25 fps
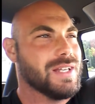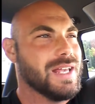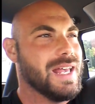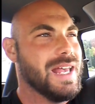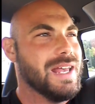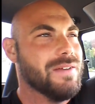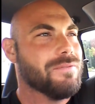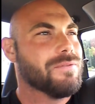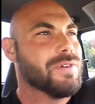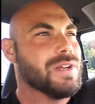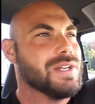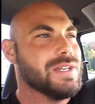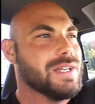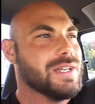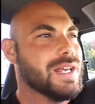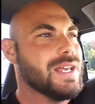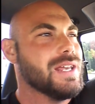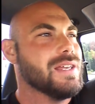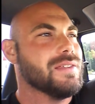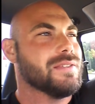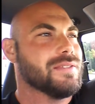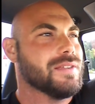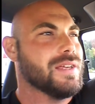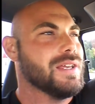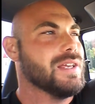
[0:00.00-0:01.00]

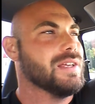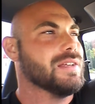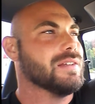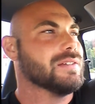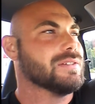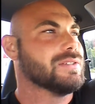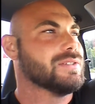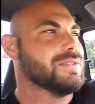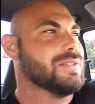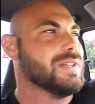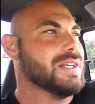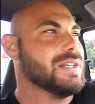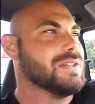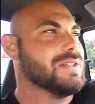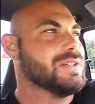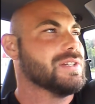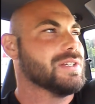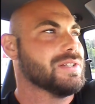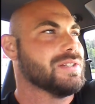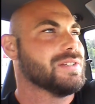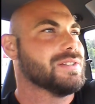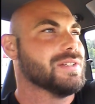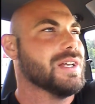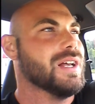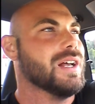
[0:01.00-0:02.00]
everyday things that
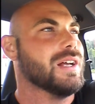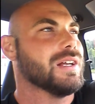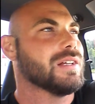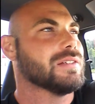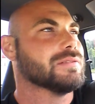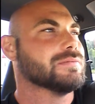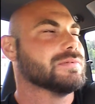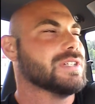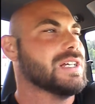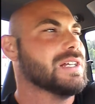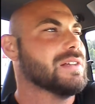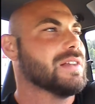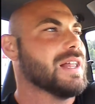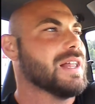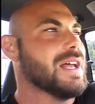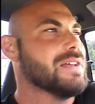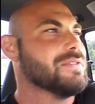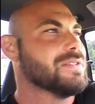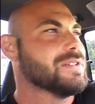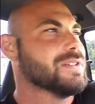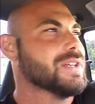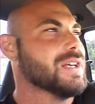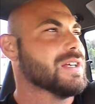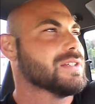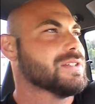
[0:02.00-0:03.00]
just suck. And life
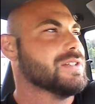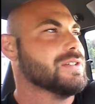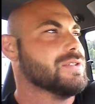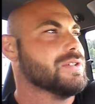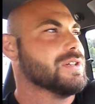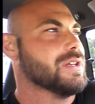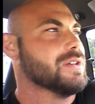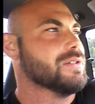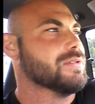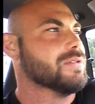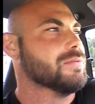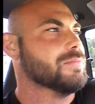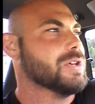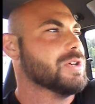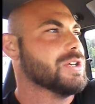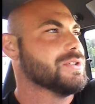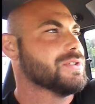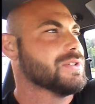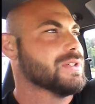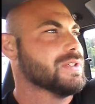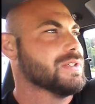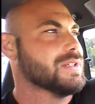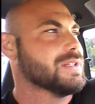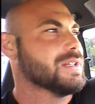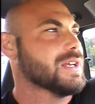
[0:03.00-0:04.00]
sucks in general
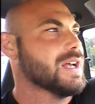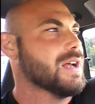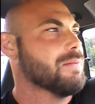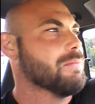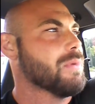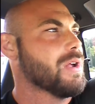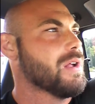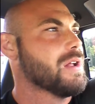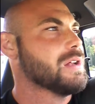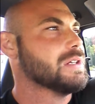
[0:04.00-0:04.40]
most of the time.